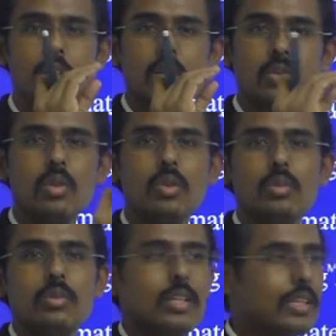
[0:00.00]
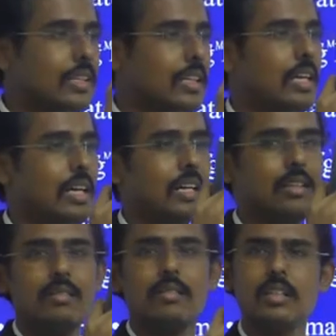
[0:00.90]
So
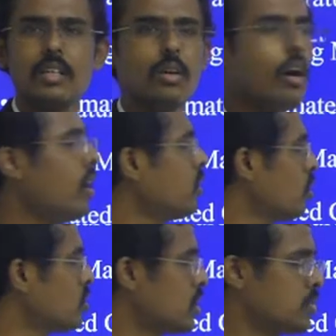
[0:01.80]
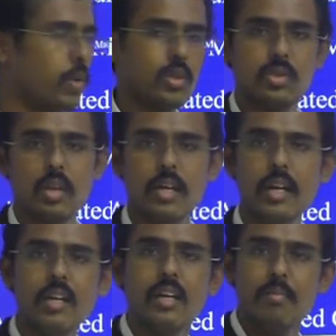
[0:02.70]
that all those things process are
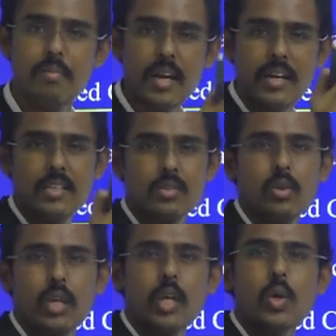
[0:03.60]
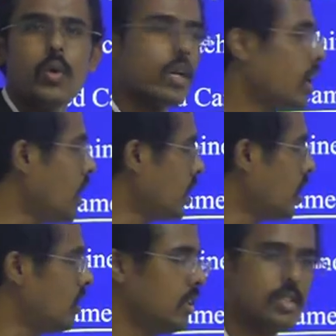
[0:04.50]
done. Brightness looking over, and
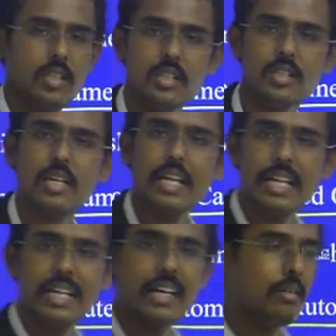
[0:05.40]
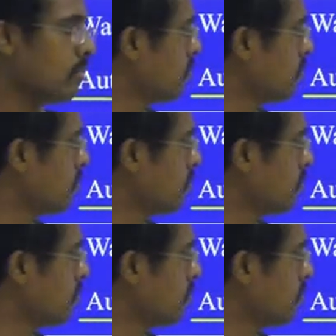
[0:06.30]
all these things done